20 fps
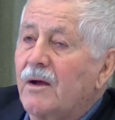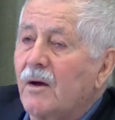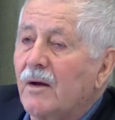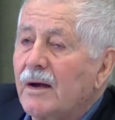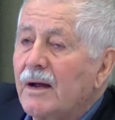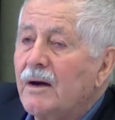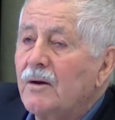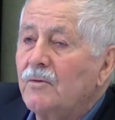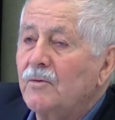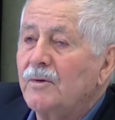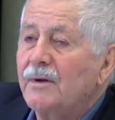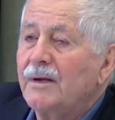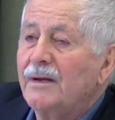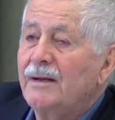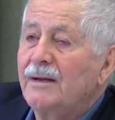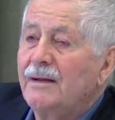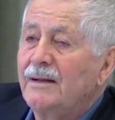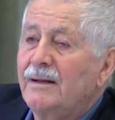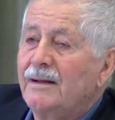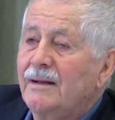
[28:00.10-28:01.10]
they got out,
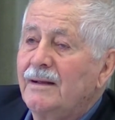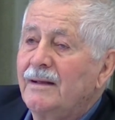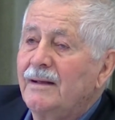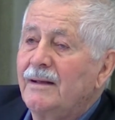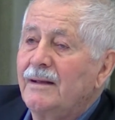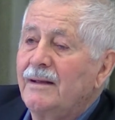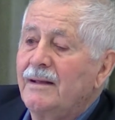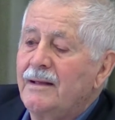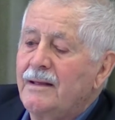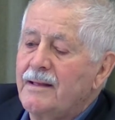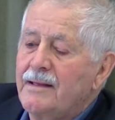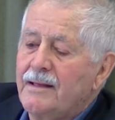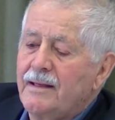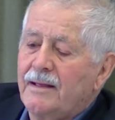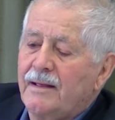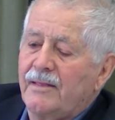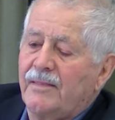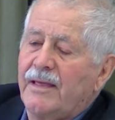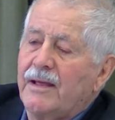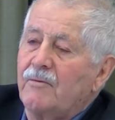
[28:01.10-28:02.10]

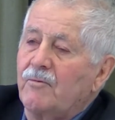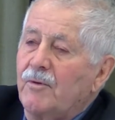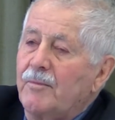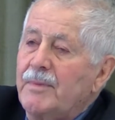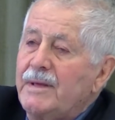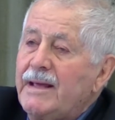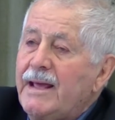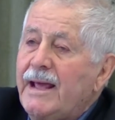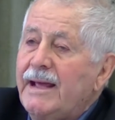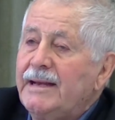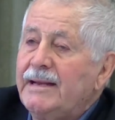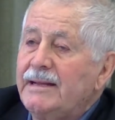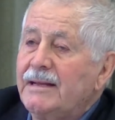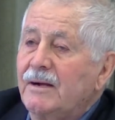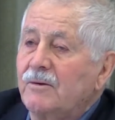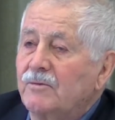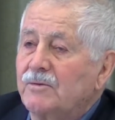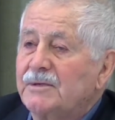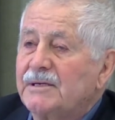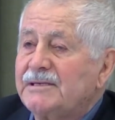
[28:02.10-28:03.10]
they would be
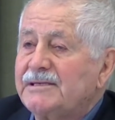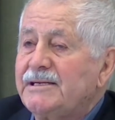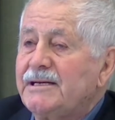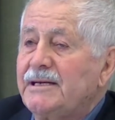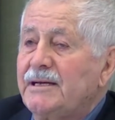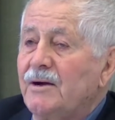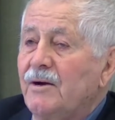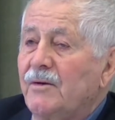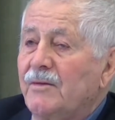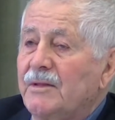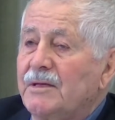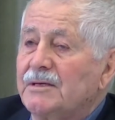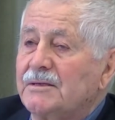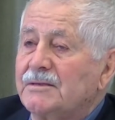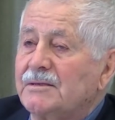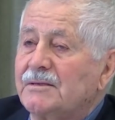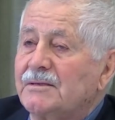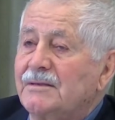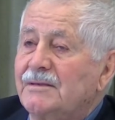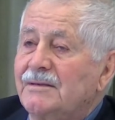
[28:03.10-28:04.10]
heading out to sea on
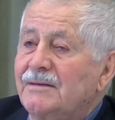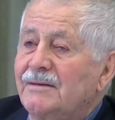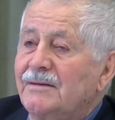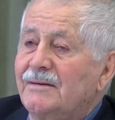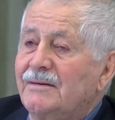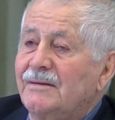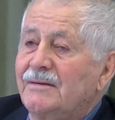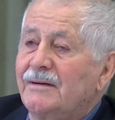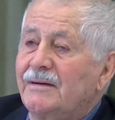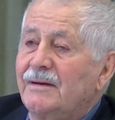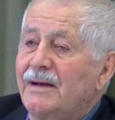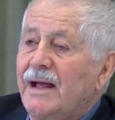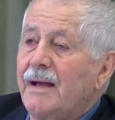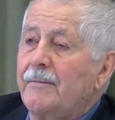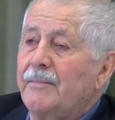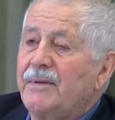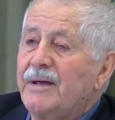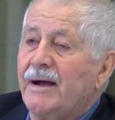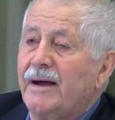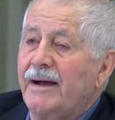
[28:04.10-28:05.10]
this
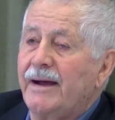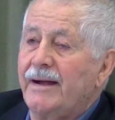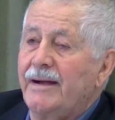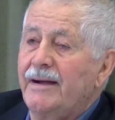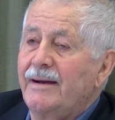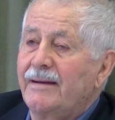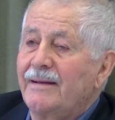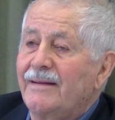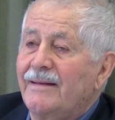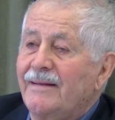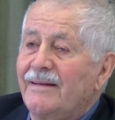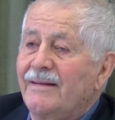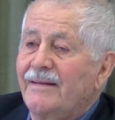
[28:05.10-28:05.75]
ebb tide.